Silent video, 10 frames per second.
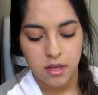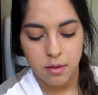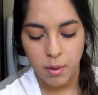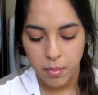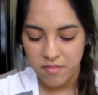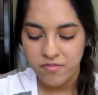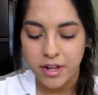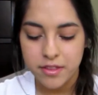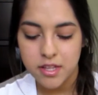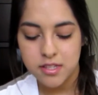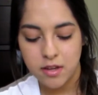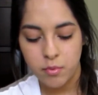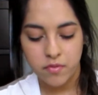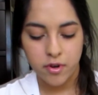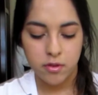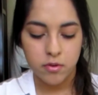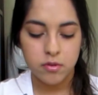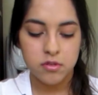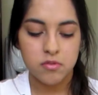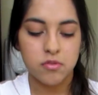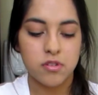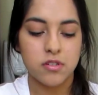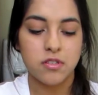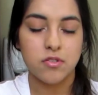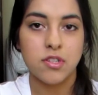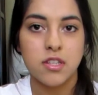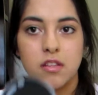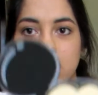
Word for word: uh, my mom found these at one of our local stores. They're just like